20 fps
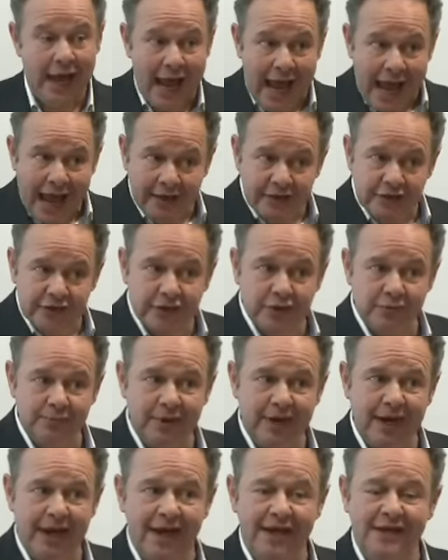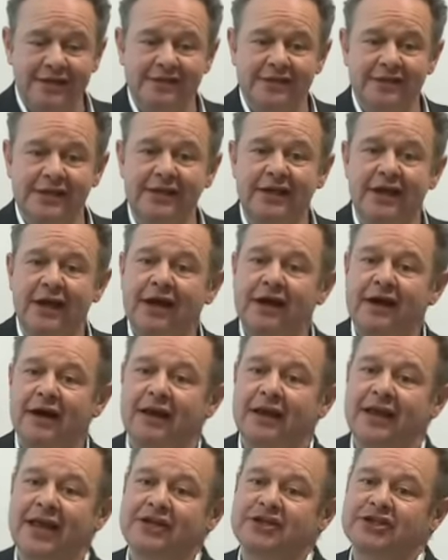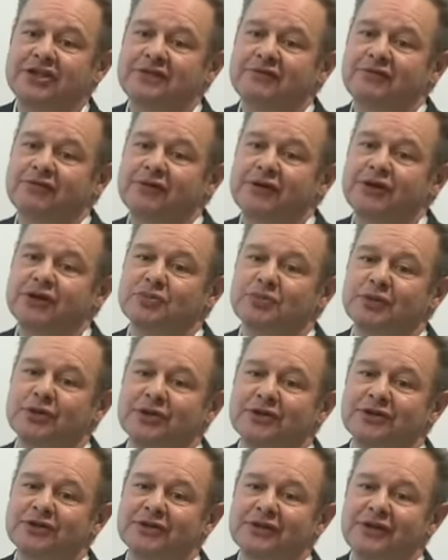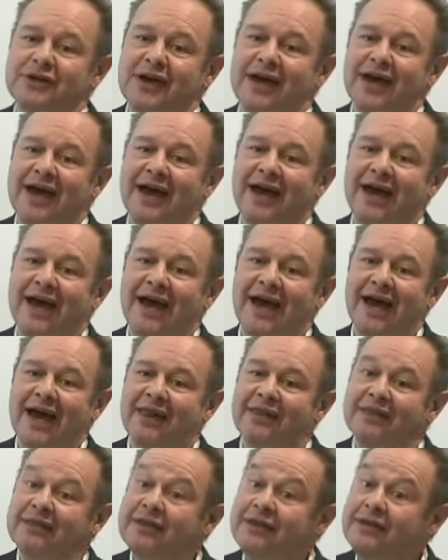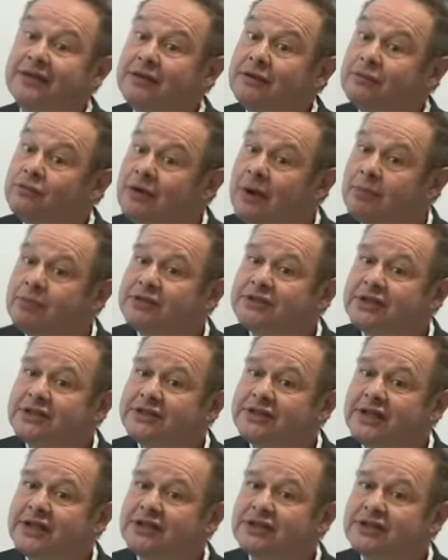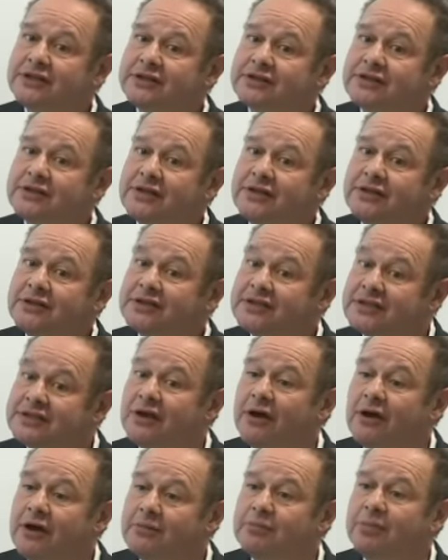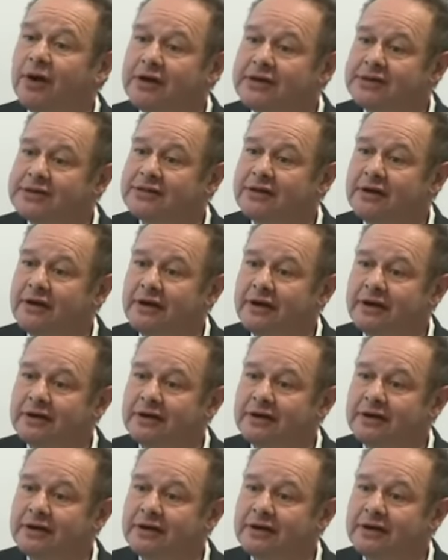and compares the alleged infringement and the representations side by side,